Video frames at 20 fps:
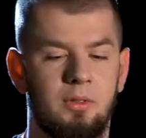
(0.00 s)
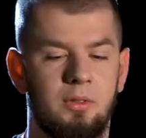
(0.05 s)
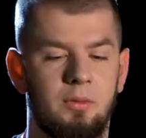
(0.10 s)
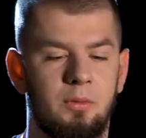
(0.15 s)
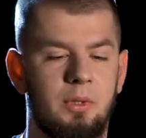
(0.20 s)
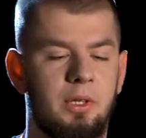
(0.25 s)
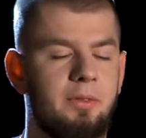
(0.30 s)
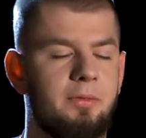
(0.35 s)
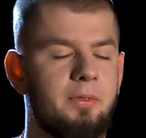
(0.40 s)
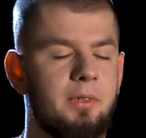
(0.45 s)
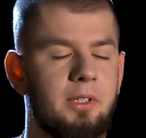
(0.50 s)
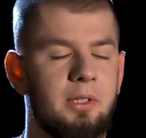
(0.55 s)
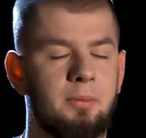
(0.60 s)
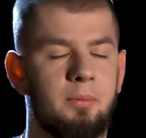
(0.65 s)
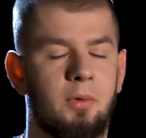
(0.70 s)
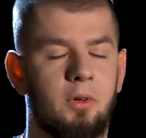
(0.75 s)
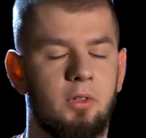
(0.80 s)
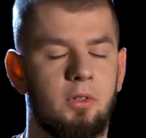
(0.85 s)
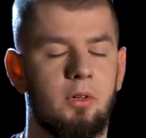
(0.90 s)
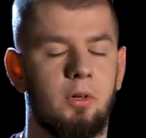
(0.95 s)
We are feeling
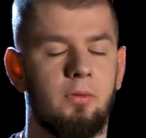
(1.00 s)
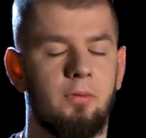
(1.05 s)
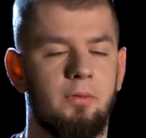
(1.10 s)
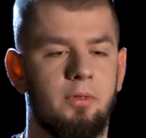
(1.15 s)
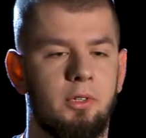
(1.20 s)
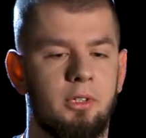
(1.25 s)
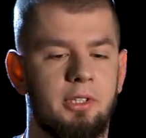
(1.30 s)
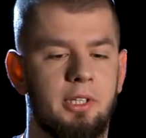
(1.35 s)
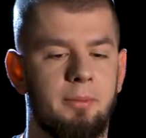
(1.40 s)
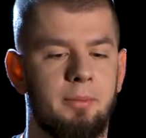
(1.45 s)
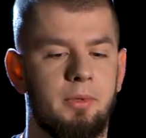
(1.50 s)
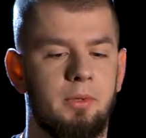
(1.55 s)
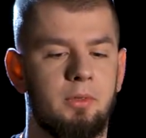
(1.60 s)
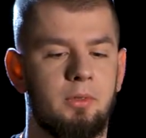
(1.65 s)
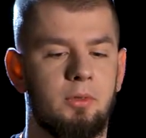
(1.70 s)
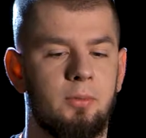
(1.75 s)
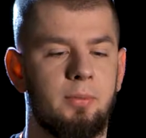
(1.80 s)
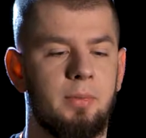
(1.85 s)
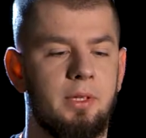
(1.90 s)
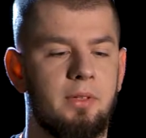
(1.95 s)
more comfortable
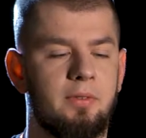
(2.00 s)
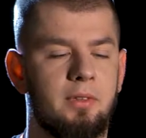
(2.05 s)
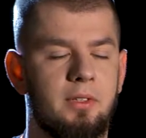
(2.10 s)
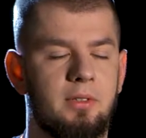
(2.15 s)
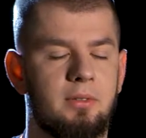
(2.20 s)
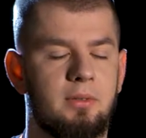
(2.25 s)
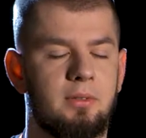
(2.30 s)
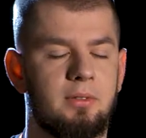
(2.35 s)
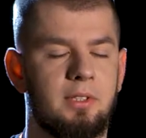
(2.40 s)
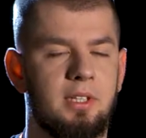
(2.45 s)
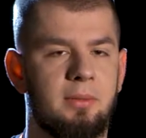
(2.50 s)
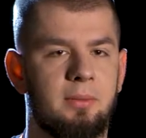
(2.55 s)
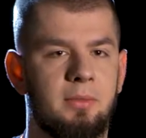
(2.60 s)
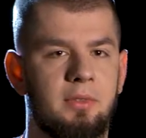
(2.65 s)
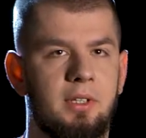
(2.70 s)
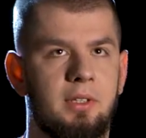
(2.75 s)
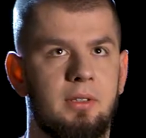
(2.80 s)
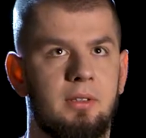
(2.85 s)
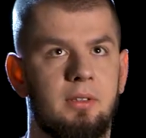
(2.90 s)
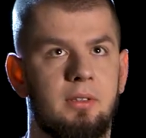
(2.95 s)
to play versus them
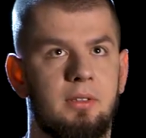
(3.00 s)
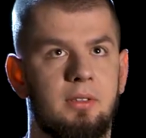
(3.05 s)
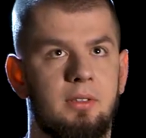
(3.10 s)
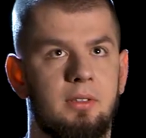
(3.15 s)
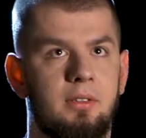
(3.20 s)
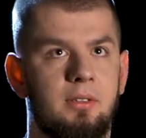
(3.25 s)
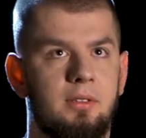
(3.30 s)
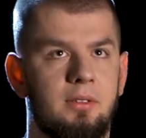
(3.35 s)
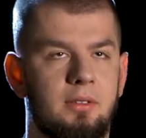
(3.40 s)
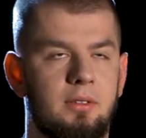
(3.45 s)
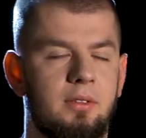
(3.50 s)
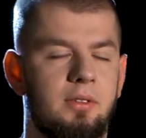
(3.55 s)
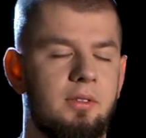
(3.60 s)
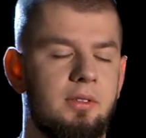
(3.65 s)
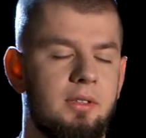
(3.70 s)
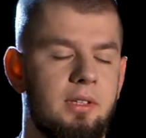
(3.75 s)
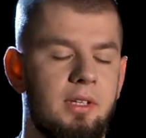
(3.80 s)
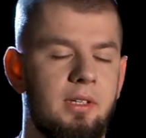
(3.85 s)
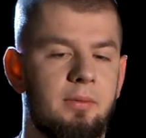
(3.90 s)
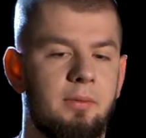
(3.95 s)
than
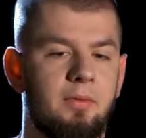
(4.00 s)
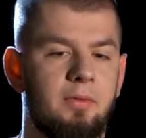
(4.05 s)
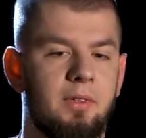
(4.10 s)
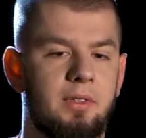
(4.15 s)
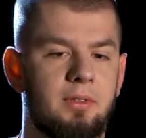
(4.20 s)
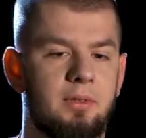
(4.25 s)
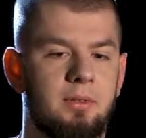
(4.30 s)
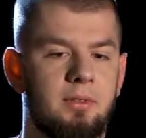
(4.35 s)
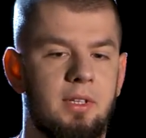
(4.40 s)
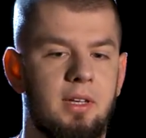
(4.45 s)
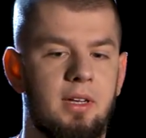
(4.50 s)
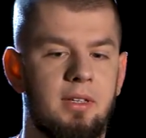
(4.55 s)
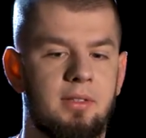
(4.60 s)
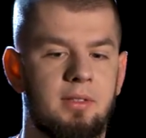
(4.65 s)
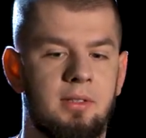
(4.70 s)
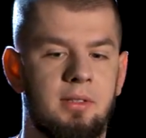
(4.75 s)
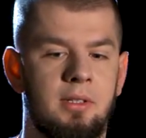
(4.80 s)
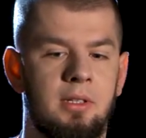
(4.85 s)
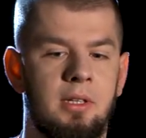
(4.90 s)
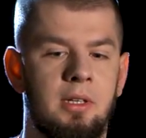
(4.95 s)
they versus
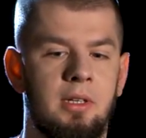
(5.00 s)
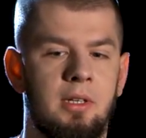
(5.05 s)
us.